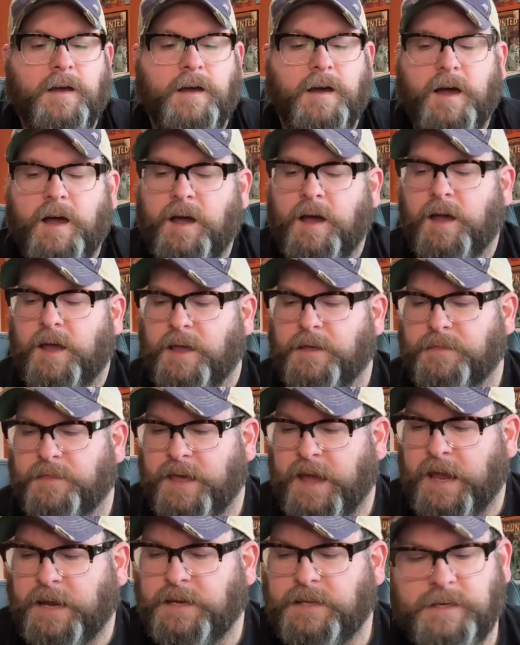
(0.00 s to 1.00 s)
And
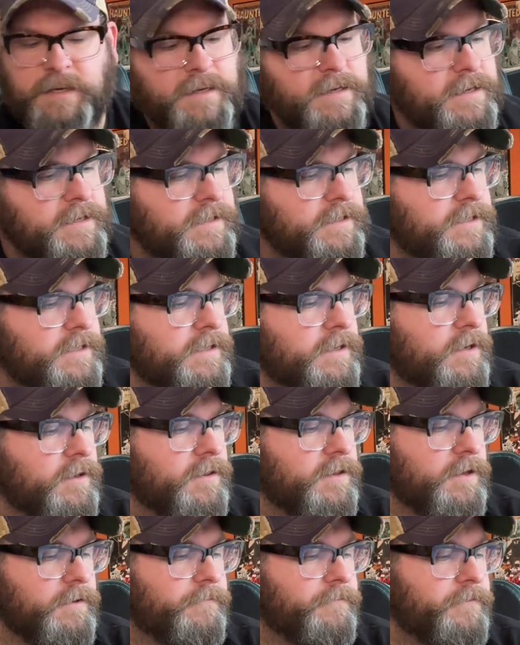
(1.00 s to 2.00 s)
that is
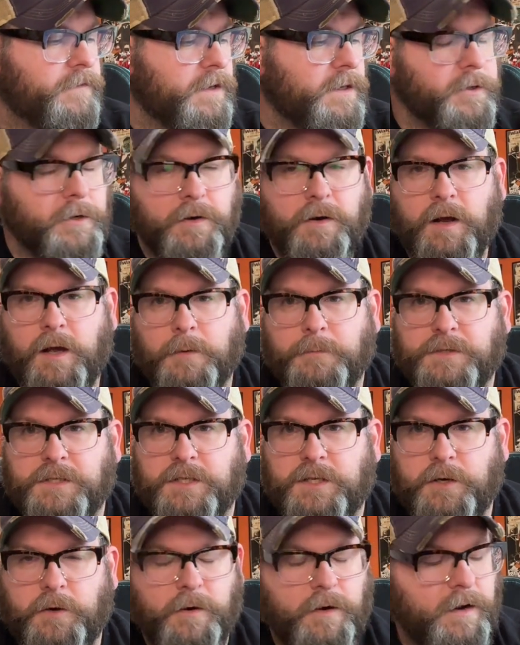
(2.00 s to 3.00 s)
the Figure
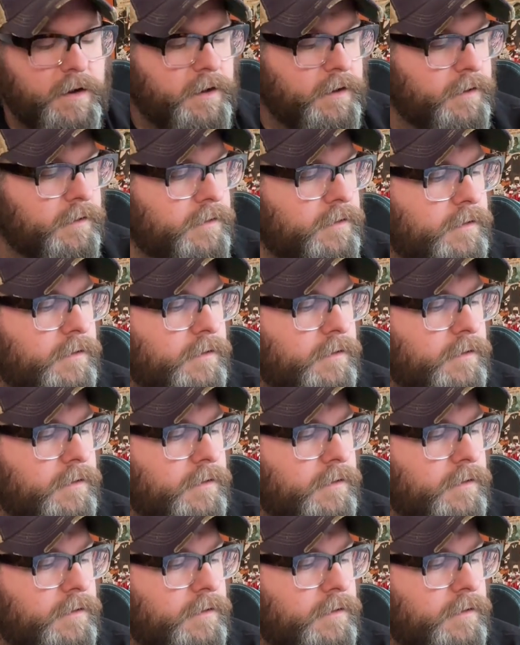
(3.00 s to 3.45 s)
Obscura